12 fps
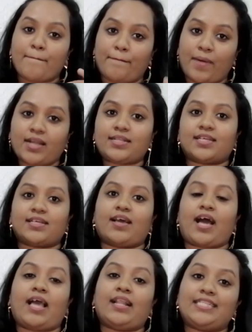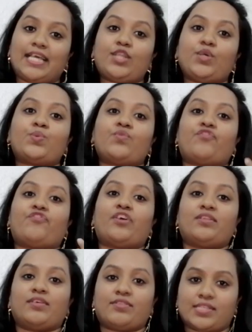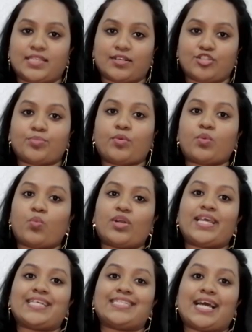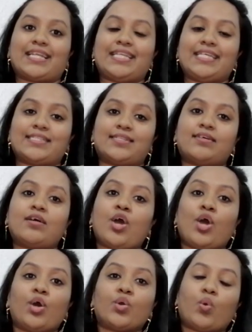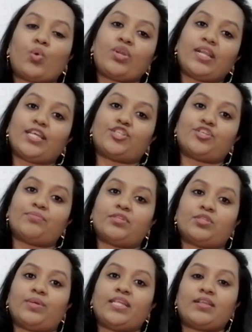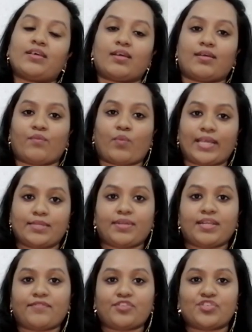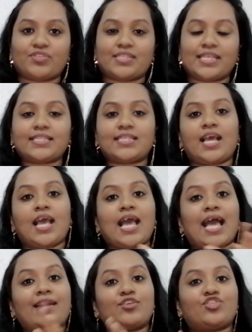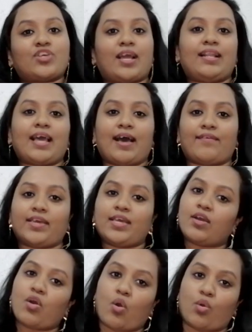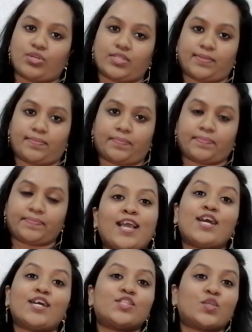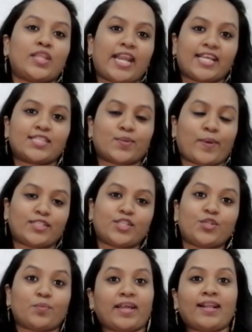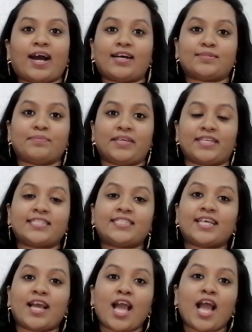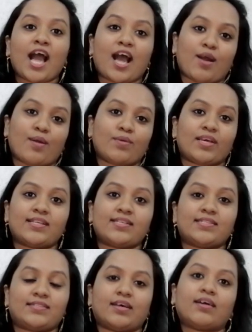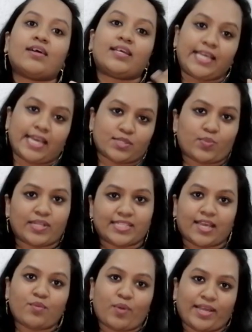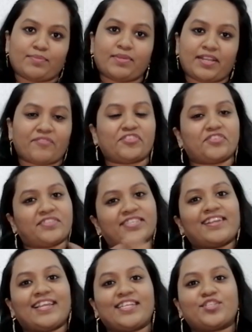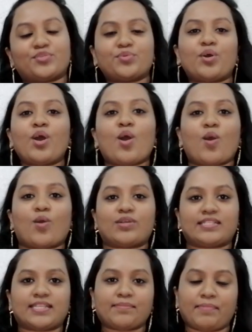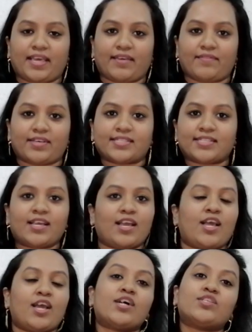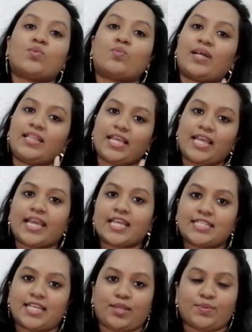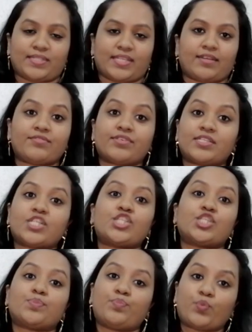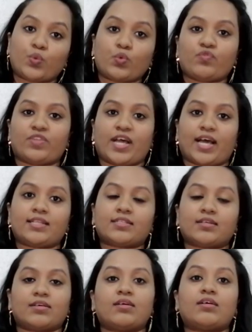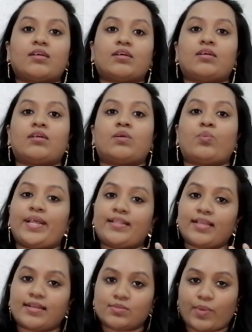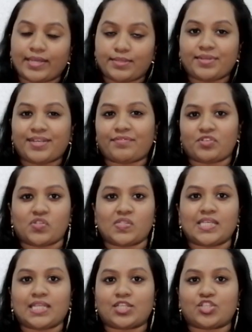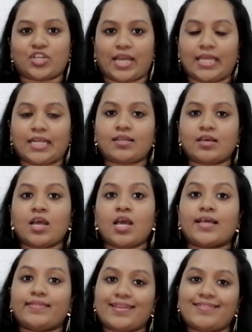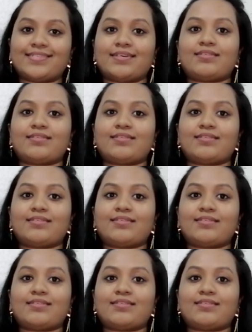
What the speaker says: but I'll tell you further research about what exactly is the correlation between vitamin deficiencies and a child having autism. So the next question you might ask me is, how is, yes, once again, vitamin deficiency related to autistic behaviors? So one thing I can tell you is that research has proved that when there is vitamin deficiency in a child, there is